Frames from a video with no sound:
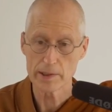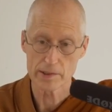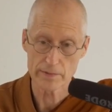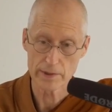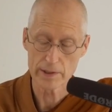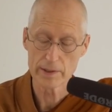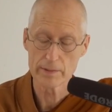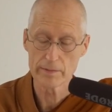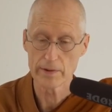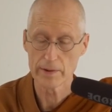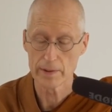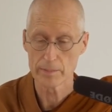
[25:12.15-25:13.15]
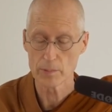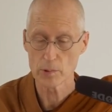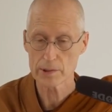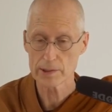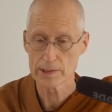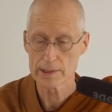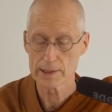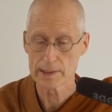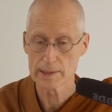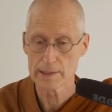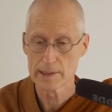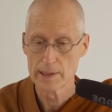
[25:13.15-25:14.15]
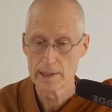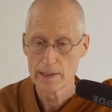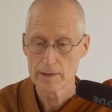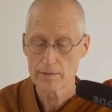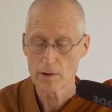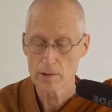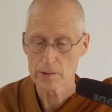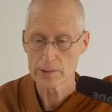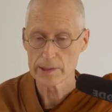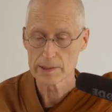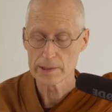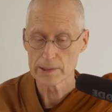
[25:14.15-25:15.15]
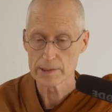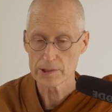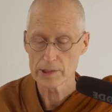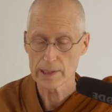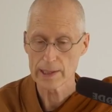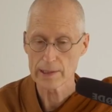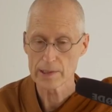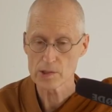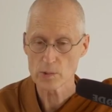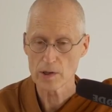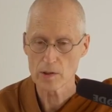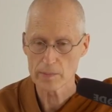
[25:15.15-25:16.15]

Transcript: It's very, very important and followed in, in Sri Lanka as well.